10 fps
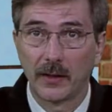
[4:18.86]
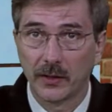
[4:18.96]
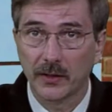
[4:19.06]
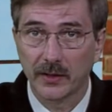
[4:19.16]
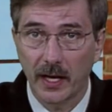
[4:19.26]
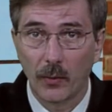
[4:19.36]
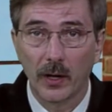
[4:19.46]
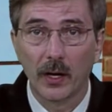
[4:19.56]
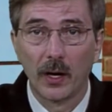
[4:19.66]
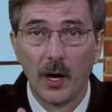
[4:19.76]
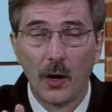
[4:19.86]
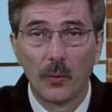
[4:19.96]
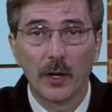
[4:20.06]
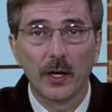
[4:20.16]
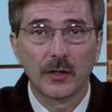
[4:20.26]
in just a second.
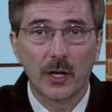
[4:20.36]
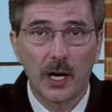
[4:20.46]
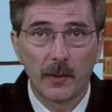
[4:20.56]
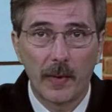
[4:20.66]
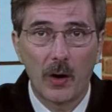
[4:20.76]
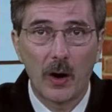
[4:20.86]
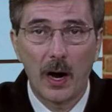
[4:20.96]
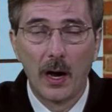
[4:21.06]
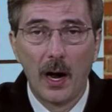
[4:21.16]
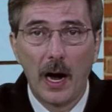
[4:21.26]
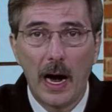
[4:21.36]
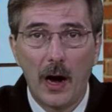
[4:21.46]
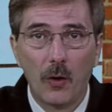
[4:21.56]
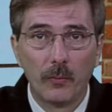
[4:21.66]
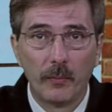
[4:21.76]
We're going to talk about
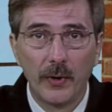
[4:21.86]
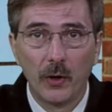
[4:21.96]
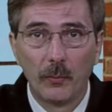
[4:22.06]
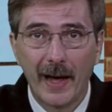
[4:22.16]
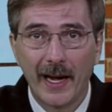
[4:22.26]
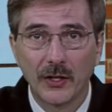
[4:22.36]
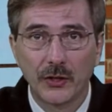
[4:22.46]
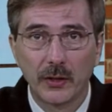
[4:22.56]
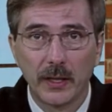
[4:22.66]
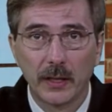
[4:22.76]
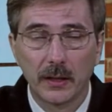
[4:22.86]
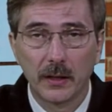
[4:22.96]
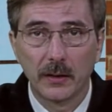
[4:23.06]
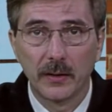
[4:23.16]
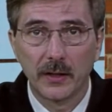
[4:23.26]
how Bill managed to get
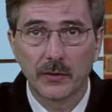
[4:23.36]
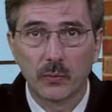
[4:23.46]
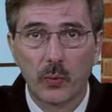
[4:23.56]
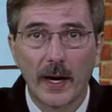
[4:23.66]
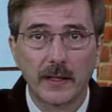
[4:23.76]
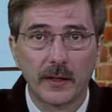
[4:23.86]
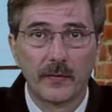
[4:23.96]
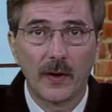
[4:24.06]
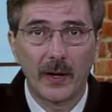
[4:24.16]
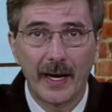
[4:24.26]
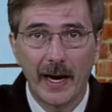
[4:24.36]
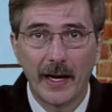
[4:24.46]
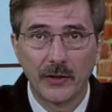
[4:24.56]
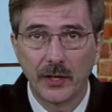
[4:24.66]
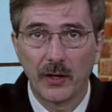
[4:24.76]
this right to the very
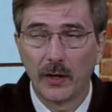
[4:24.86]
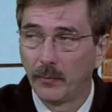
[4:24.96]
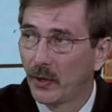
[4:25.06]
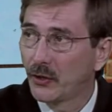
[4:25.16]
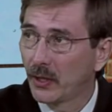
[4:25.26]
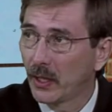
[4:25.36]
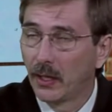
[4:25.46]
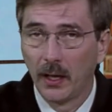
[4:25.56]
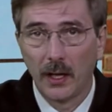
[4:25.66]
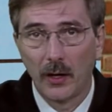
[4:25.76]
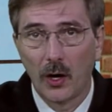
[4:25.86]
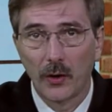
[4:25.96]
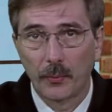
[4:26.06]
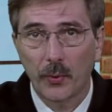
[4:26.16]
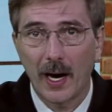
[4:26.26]
edge here in Michigan and all the
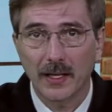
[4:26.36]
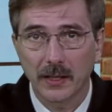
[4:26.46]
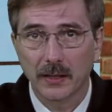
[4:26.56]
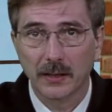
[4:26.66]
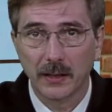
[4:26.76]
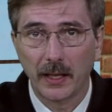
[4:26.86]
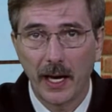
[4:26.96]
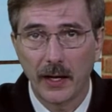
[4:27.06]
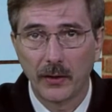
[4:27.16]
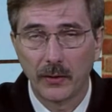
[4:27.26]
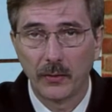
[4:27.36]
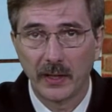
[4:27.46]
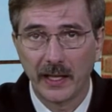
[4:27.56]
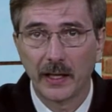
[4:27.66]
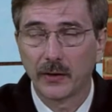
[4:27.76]
processes he had to do to
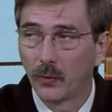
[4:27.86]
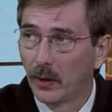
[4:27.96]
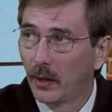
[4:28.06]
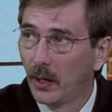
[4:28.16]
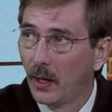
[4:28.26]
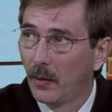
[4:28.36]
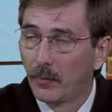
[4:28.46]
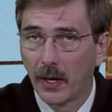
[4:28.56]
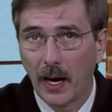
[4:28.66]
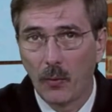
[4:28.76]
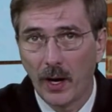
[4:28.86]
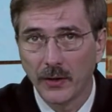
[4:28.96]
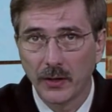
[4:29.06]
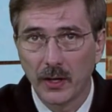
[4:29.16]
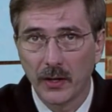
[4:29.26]
get to it. But I wanted
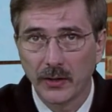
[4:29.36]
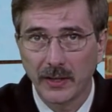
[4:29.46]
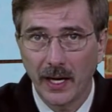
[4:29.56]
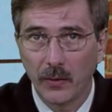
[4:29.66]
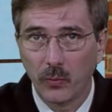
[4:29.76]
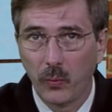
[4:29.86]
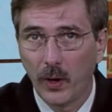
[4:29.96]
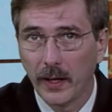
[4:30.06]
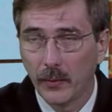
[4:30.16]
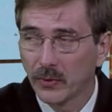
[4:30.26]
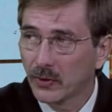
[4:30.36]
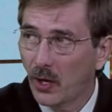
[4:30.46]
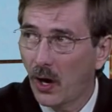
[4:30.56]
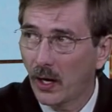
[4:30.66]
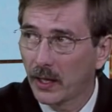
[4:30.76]
you to understand what he was
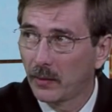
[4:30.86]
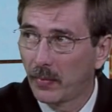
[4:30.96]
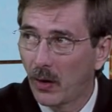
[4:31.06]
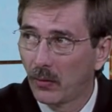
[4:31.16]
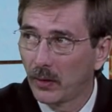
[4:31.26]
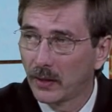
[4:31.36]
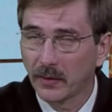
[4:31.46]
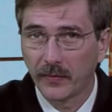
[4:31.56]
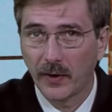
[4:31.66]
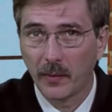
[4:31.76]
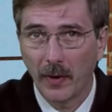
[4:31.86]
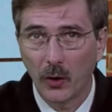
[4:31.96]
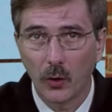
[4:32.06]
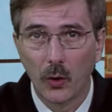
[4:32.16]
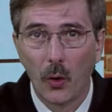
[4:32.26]
talking about as a fundamental
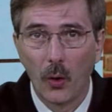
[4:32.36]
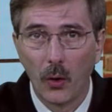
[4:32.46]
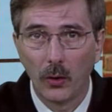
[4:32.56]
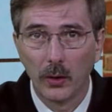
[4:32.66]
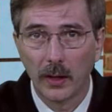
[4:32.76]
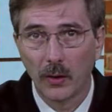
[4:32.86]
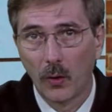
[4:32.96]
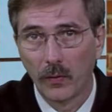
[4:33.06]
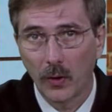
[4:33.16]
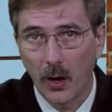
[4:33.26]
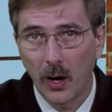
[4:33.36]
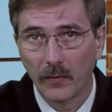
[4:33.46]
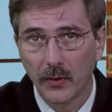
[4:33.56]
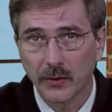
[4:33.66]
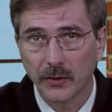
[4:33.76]
goal overall
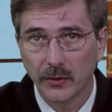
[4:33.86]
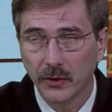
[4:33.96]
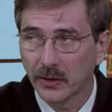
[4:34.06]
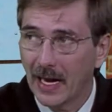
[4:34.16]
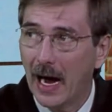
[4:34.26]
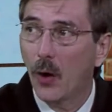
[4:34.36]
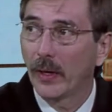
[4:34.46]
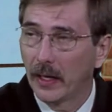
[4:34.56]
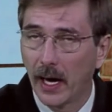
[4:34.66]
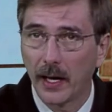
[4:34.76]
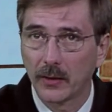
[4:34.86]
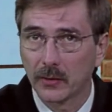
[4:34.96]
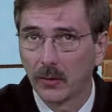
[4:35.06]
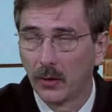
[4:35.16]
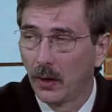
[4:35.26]
versus just how he got it.
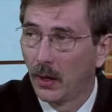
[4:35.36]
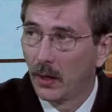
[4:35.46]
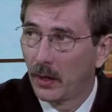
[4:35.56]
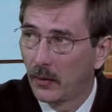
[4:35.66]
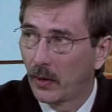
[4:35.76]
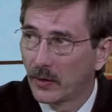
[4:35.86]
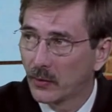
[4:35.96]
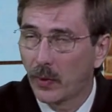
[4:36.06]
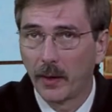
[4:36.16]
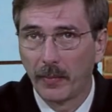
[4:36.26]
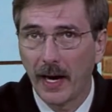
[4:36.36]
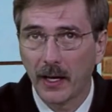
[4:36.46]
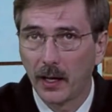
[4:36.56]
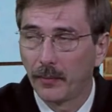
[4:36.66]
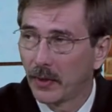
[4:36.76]
So perfect. I just wanted to back
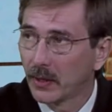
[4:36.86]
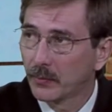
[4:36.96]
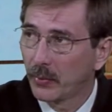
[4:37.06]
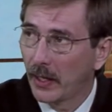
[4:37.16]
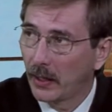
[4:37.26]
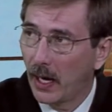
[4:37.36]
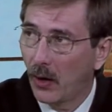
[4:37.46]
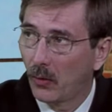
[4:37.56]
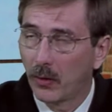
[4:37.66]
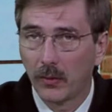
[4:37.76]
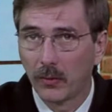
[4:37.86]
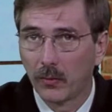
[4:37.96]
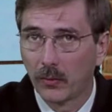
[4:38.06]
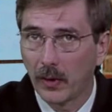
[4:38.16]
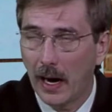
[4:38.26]
up and explain how
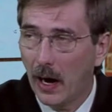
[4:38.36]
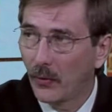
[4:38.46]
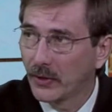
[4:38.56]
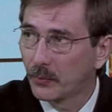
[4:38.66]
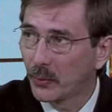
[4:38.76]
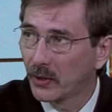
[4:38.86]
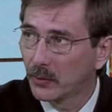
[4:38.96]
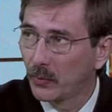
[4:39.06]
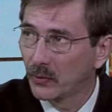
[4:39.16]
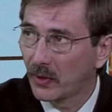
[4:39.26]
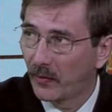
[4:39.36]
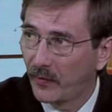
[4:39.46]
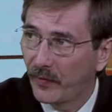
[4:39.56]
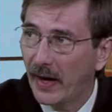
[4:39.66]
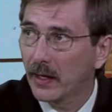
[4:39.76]
these principles
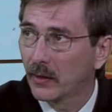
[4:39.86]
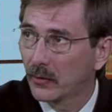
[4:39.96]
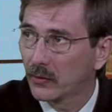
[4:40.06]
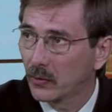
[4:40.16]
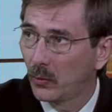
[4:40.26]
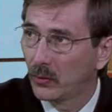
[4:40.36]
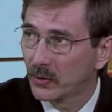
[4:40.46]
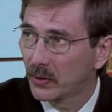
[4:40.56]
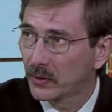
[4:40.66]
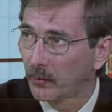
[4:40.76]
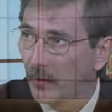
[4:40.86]
affect the school system